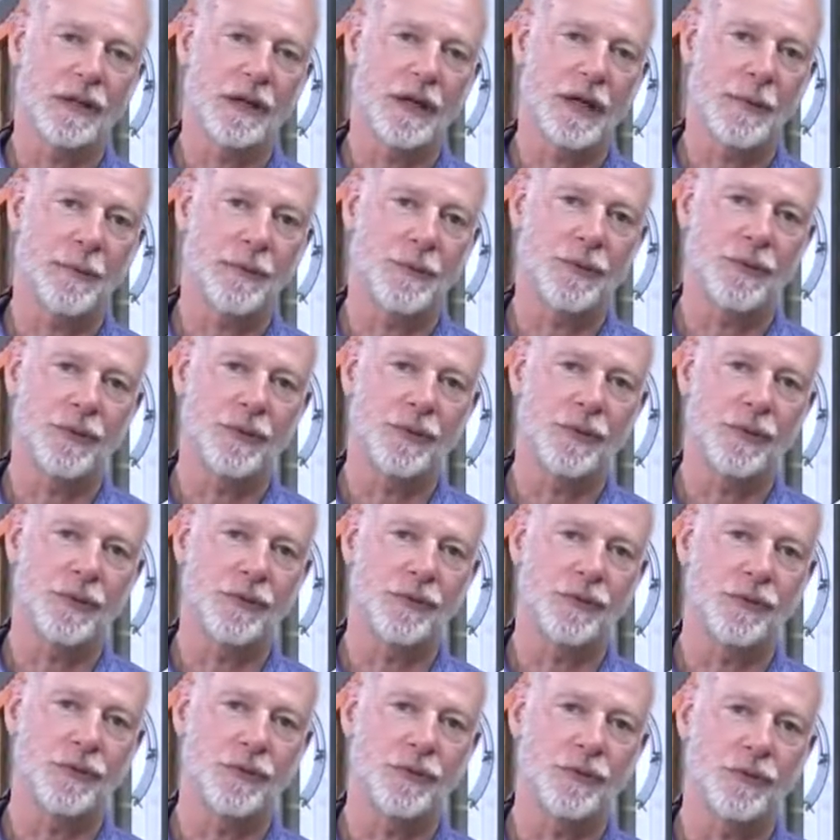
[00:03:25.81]
Type
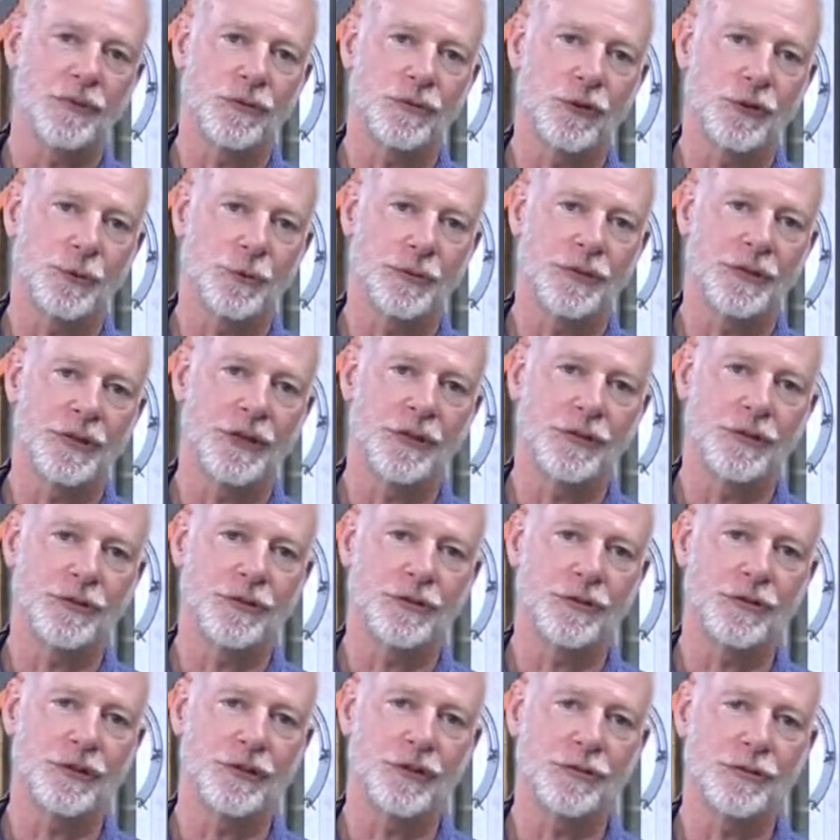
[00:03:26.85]
3 surge protector
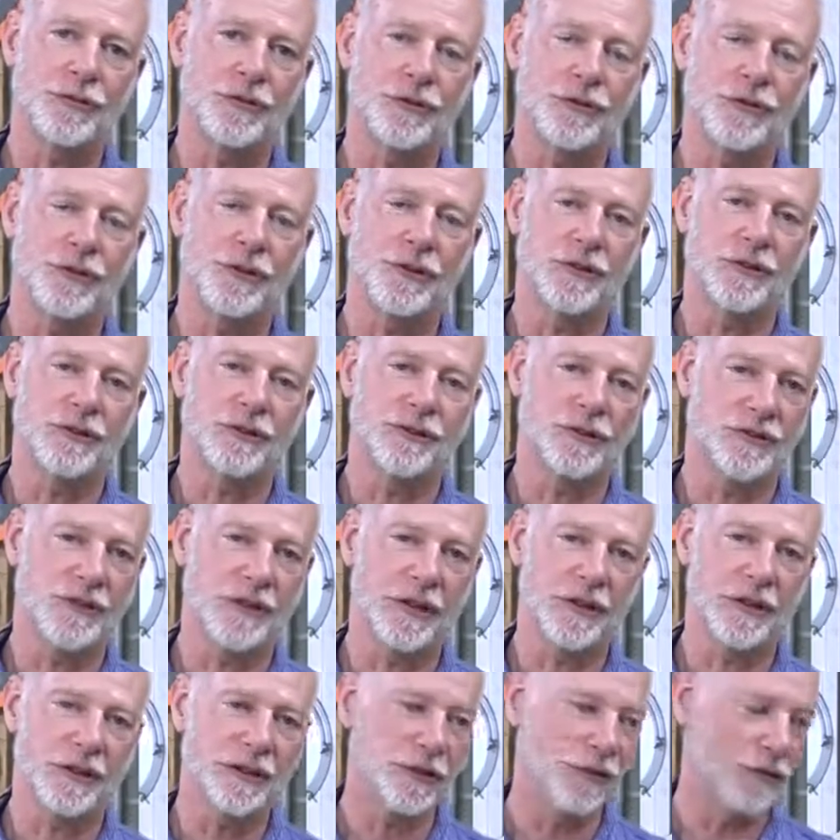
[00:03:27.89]
strip, which is
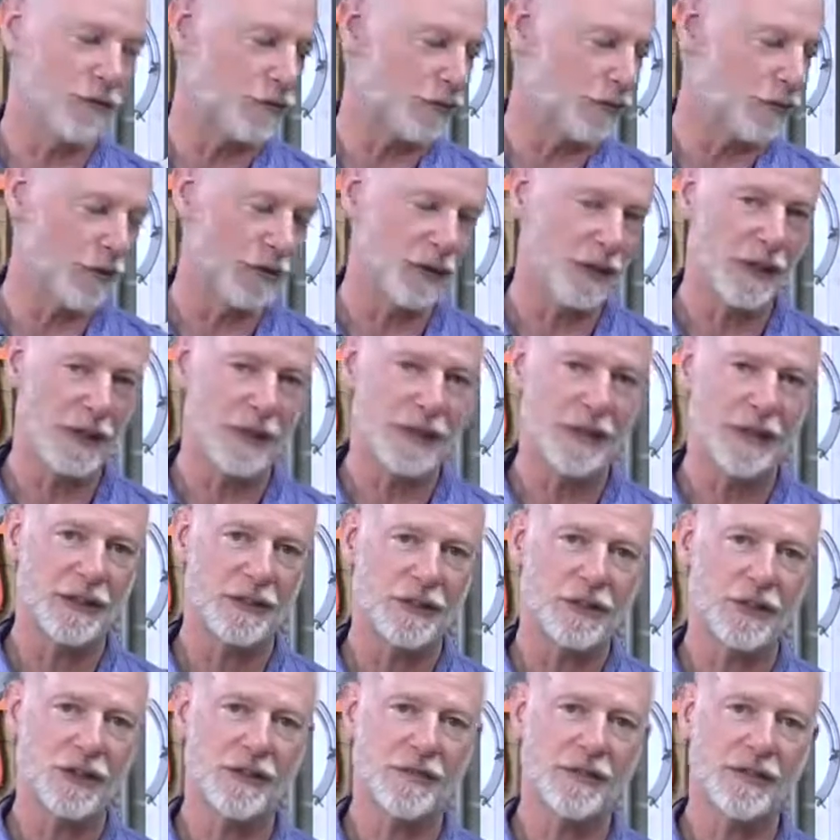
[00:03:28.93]
ideal for
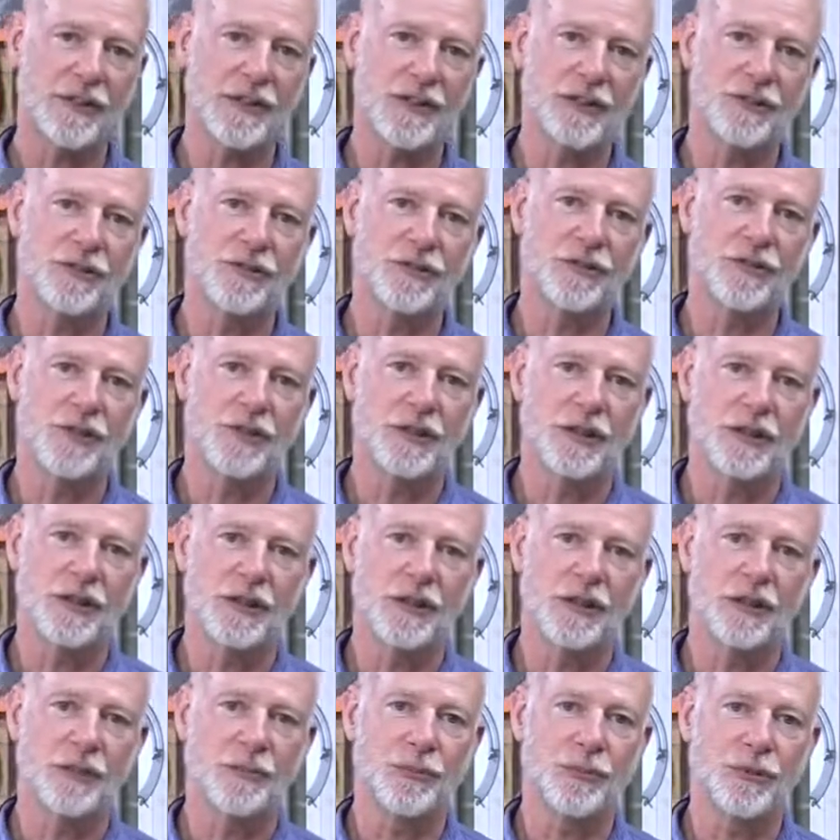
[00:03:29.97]
TVs,
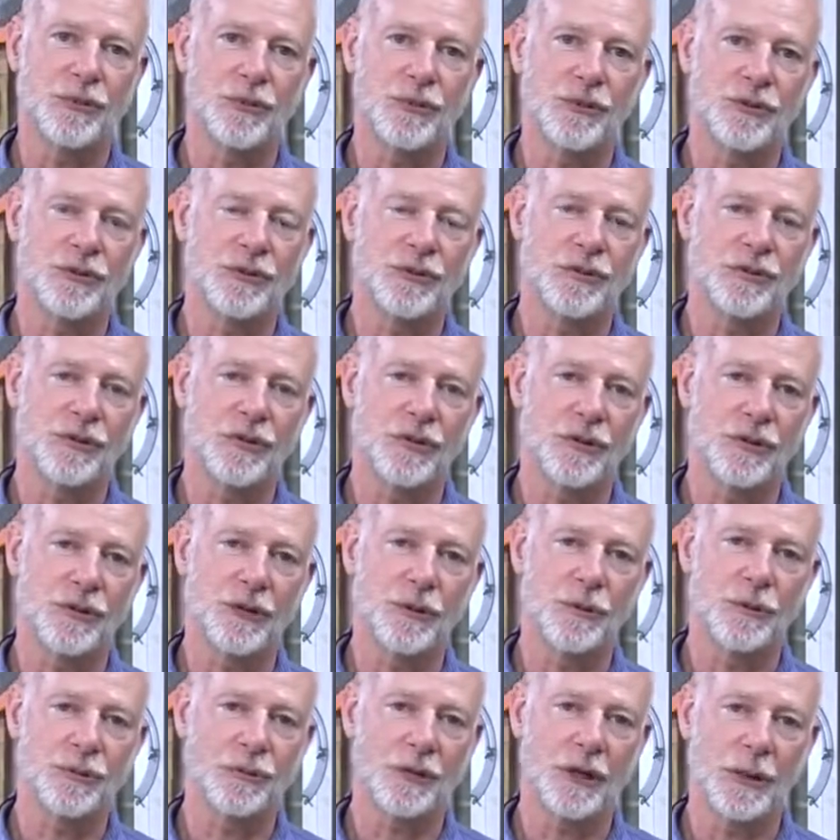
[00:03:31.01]
computers,
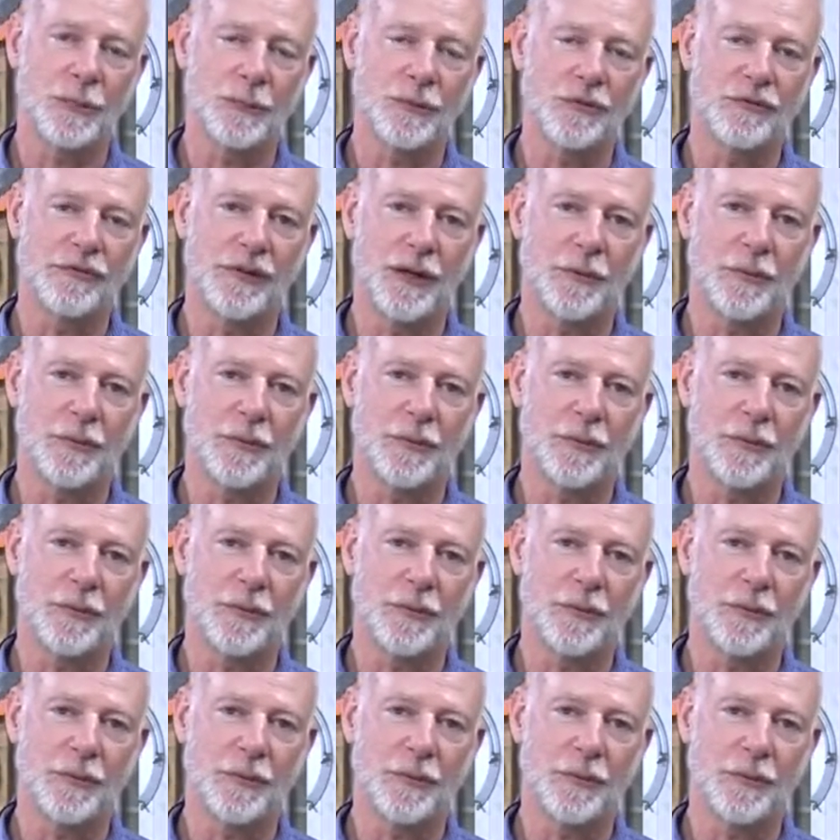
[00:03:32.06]
those types of